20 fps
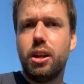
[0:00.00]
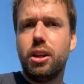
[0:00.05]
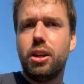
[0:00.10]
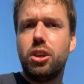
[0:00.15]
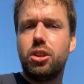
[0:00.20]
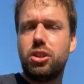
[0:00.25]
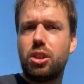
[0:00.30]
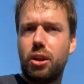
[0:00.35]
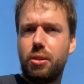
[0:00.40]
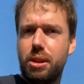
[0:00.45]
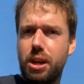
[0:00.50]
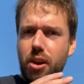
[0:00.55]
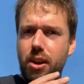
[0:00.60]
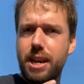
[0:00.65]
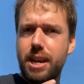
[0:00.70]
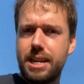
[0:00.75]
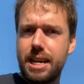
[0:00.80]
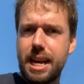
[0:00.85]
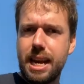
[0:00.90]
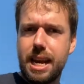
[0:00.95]
So the
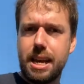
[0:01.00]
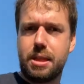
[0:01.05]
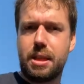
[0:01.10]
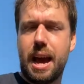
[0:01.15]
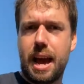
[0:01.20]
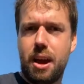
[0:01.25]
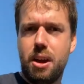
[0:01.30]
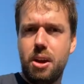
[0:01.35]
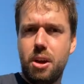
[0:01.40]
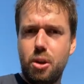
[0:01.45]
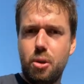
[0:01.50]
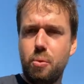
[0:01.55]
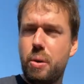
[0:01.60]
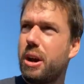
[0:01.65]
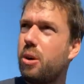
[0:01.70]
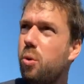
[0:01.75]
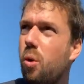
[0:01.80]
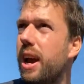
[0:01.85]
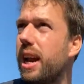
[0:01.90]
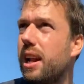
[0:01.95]
idea that we're
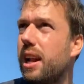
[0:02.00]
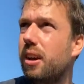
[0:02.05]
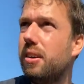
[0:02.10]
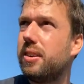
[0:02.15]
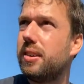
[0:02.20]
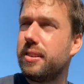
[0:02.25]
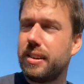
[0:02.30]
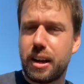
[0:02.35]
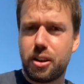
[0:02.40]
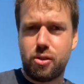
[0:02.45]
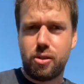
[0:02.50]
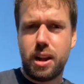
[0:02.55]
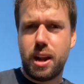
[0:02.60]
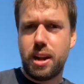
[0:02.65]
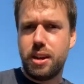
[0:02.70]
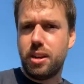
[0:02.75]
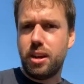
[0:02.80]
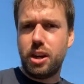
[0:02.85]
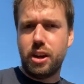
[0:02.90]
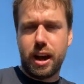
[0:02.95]
quite close to central
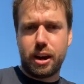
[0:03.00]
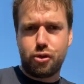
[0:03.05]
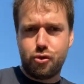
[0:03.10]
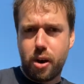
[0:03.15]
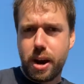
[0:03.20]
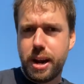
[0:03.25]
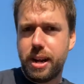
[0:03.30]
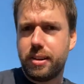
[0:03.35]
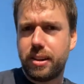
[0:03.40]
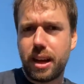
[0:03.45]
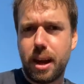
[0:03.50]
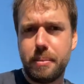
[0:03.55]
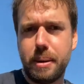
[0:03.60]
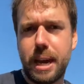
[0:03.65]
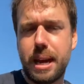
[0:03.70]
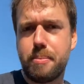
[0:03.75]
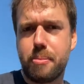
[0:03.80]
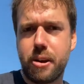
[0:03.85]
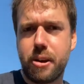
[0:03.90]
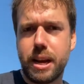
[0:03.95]
London, you had trains coming
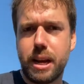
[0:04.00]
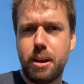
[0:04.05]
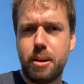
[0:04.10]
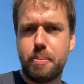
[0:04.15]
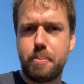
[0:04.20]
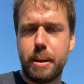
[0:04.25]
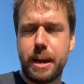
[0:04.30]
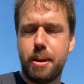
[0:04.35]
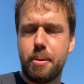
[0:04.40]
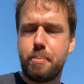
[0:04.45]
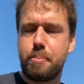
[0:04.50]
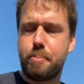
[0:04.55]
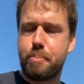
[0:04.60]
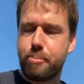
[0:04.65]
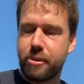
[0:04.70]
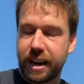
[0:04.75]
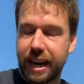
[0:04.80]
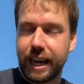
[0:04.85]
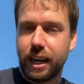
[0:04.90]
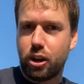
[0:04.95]
in
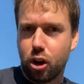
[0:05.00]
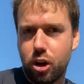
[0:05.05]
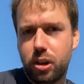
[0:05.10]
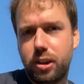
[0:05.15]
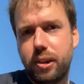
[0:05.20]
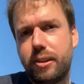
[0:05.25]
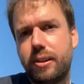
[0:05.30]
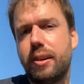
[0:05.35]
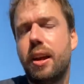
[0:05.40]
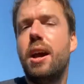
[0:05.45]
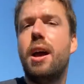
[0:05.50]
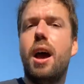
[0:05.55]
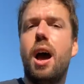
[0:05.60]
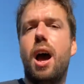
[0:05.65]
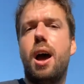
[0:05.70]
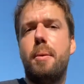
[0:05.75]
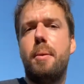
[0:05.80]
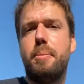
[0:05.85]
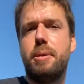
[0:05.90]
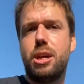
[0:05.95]
bringing goods,
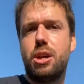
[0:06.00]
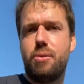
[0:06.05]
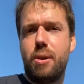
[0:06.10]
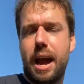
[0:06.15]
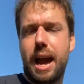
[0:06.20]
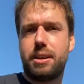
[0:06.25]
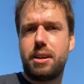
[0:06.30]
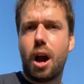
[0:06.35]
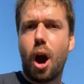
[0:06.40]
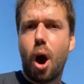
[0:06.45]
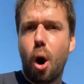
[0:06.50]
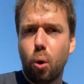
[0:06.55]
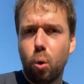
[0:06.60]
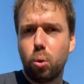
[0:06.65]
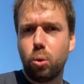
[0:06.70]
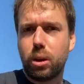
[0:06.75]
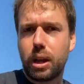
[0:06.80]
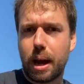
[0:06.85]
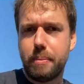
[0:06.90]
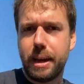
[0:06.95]
you had coal
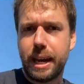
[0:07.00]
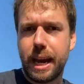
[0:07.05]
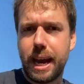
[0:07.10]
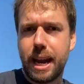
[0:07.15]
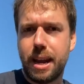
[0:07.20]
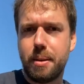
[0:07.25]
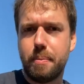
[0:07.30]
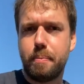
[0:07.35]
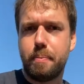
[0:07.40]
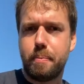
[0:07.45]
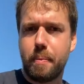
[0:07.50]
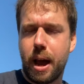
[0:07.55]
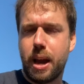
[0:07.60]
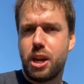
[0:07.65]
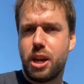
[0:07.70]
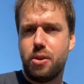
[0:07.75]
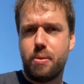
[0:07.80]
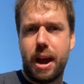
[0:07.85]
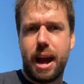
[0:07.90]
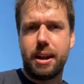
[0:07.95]
coming in, and
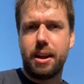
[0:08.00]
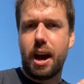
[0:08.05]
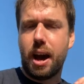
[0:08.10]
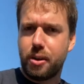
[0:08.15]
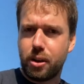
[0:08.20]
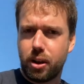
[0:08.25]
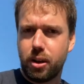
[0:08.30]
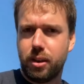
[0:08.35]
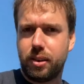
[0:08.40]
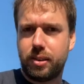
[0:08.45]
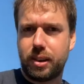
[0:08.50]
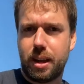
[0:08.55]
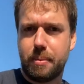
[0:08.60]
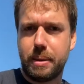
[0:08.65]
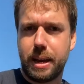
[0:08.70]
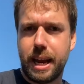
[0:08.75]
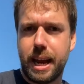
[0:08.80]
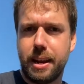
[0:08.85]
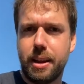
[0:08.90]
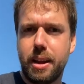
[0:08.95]
you had other goods coming
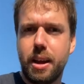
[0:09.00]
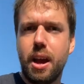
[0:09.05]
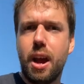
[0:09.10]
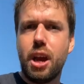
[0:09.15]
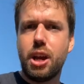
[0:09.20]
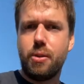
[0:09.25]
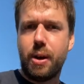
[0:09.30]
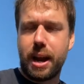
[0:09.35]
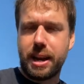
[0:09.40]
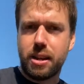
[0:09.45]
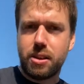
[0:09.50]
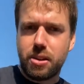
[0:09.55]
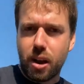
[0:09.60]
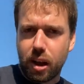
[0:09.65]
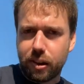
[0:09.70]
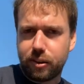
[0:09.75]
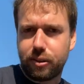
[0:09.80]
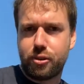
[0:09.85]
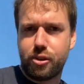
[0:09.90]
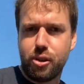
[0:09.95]
in, you had
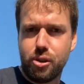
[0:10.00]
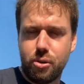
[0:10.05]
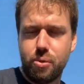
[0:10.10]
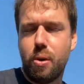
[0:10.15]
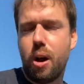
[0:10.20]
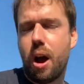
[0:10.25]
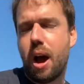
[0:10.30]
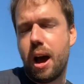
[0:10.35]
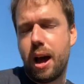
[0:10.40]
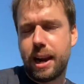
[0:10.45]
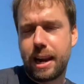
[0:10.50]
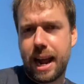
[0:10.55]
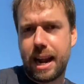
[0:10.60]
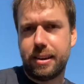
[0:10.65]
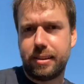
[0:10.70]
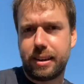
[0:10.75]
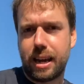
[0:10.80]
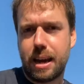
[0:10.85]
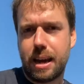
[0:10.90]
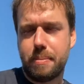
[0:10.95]
industrial
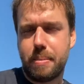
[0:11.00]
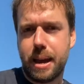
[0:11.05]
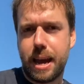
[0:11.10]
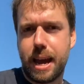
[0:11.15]
landscaping.